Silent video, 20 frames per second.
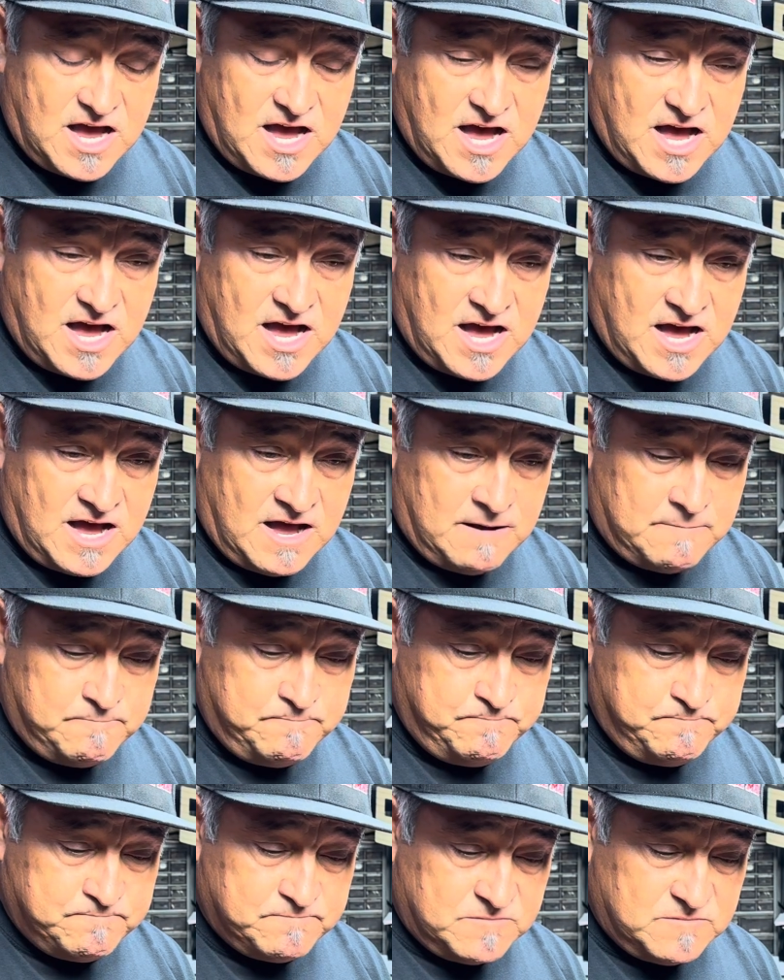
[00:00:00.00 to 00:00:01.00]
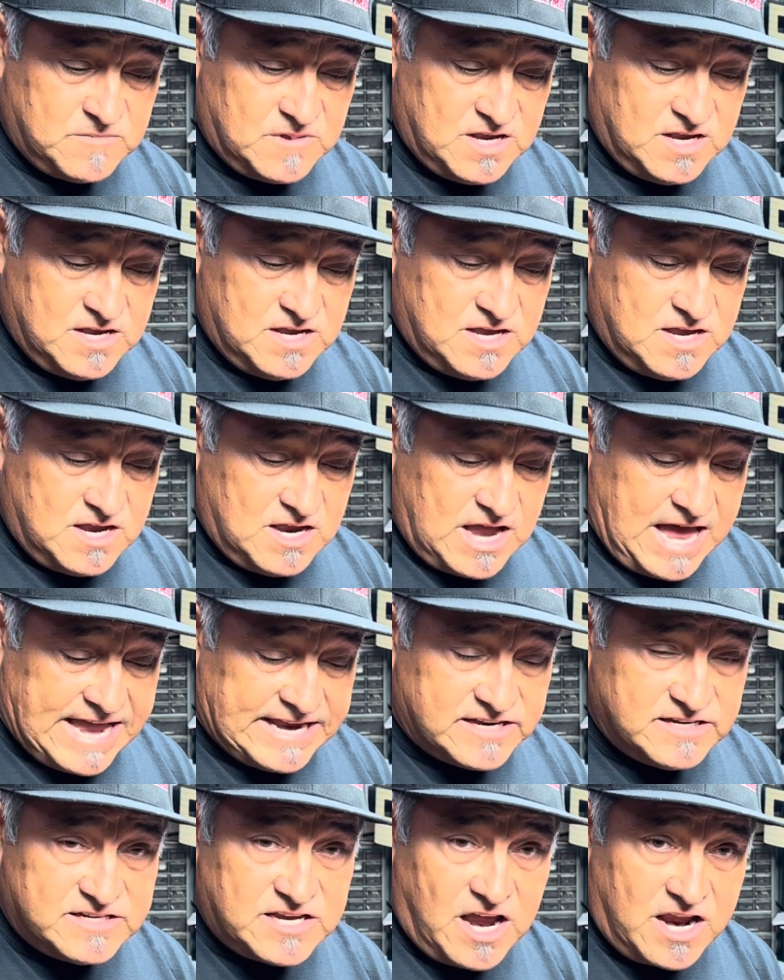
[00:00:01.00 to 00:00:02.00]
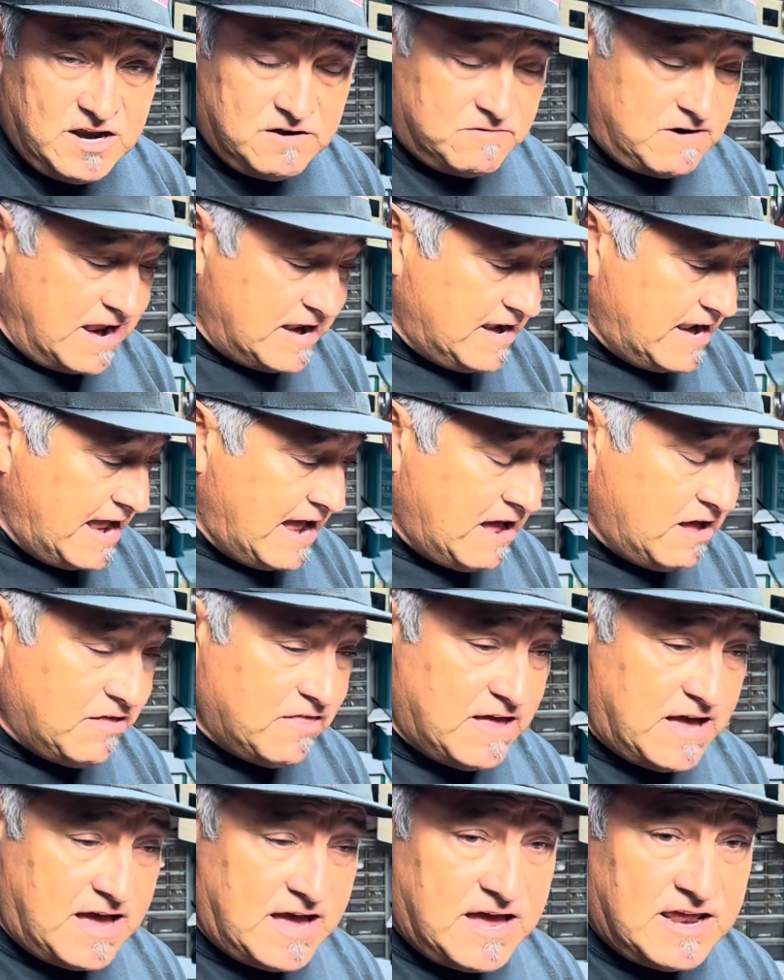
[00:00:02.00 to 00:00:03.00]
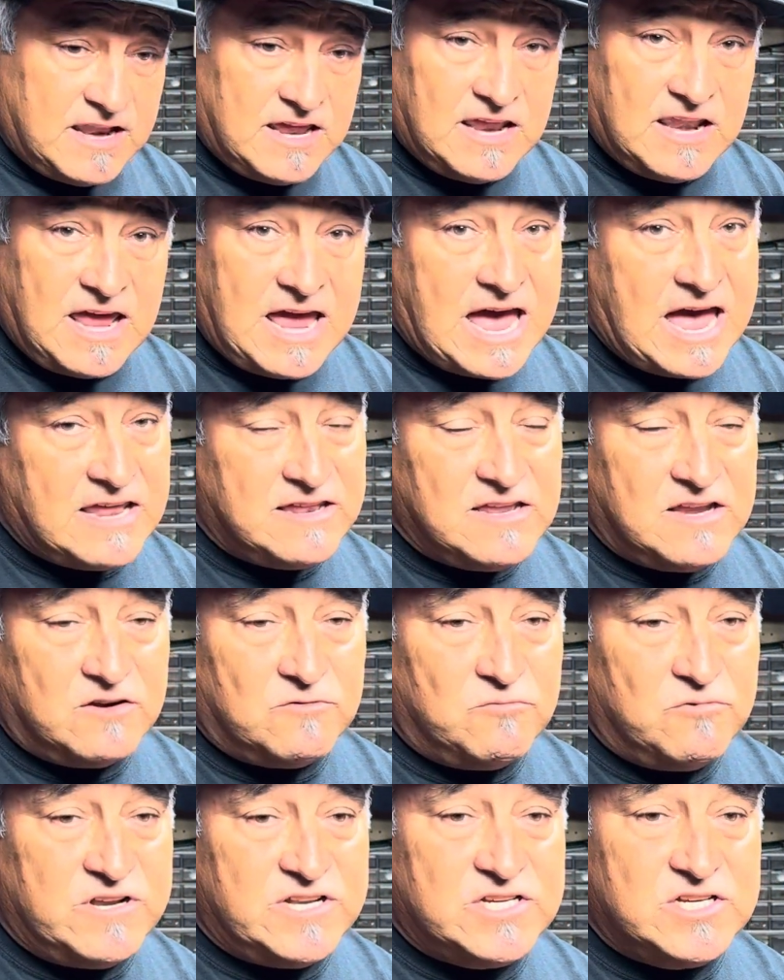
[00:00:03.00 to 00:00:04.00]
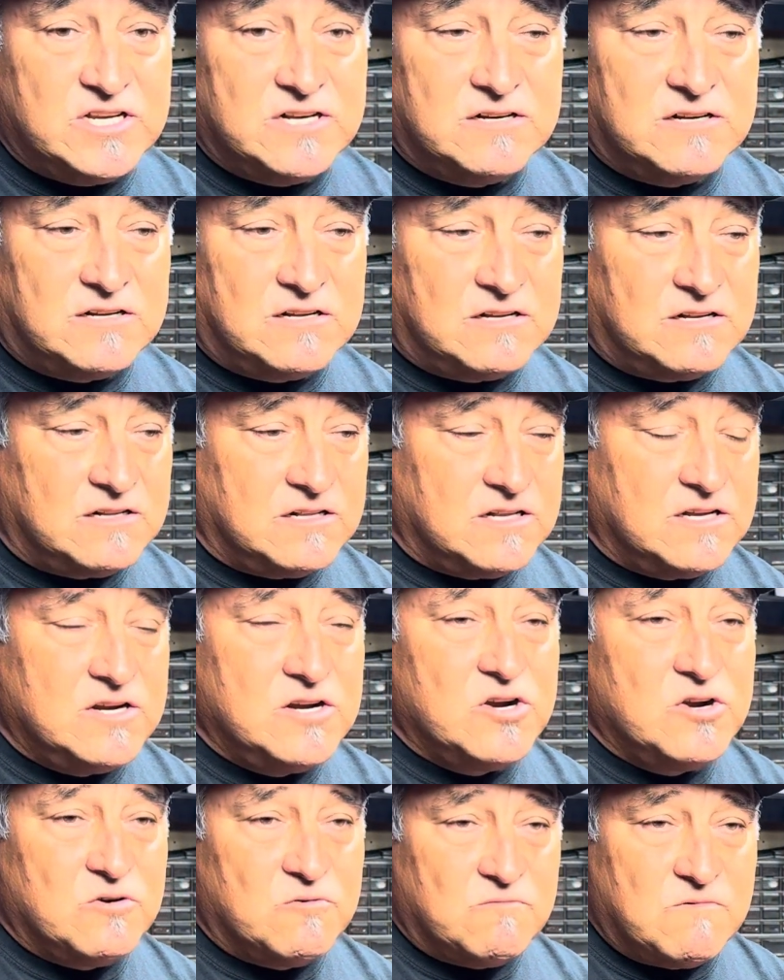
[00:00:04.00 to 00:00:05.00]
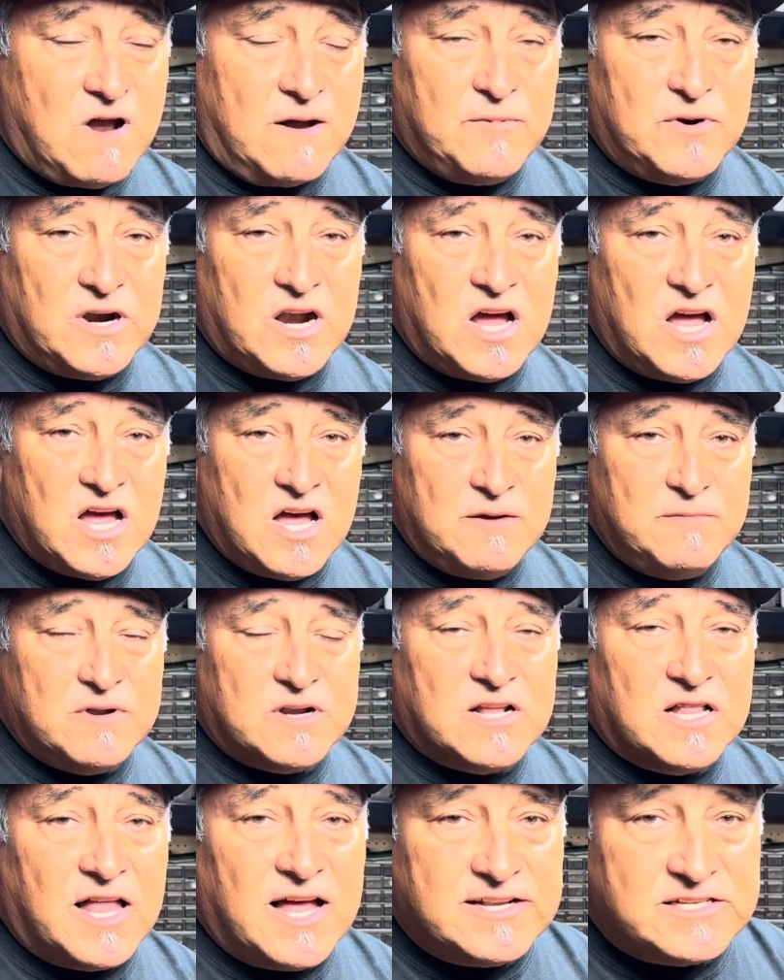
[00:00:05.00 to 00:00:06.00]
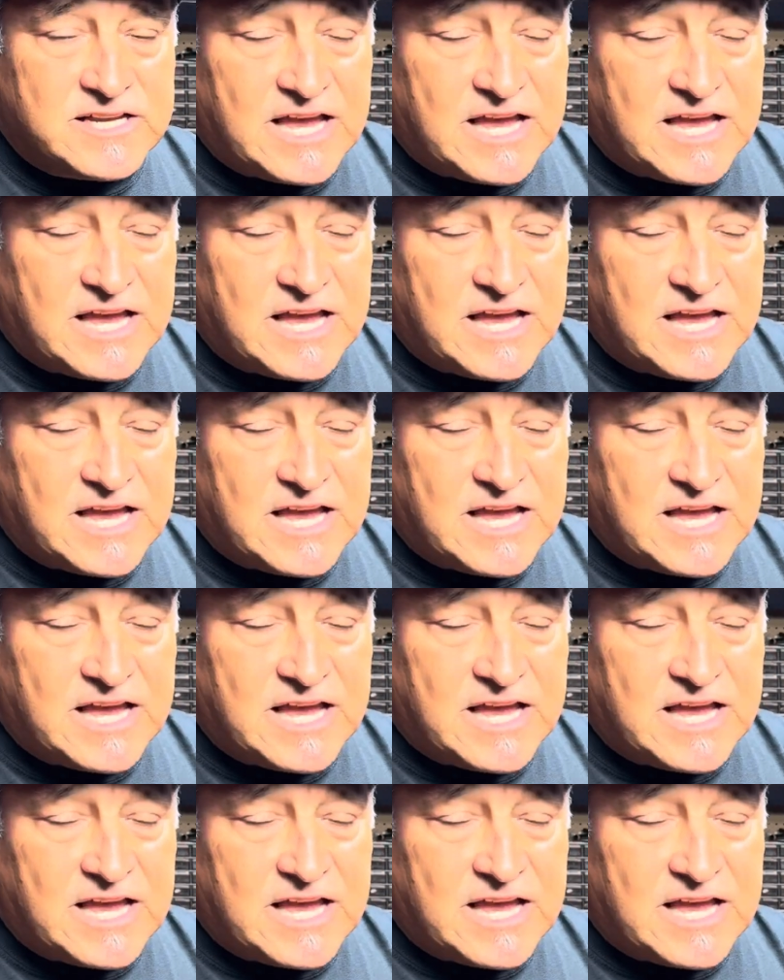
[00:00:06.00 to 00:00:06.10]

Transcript: I can tell you right now that it had the original rubber hub clutch.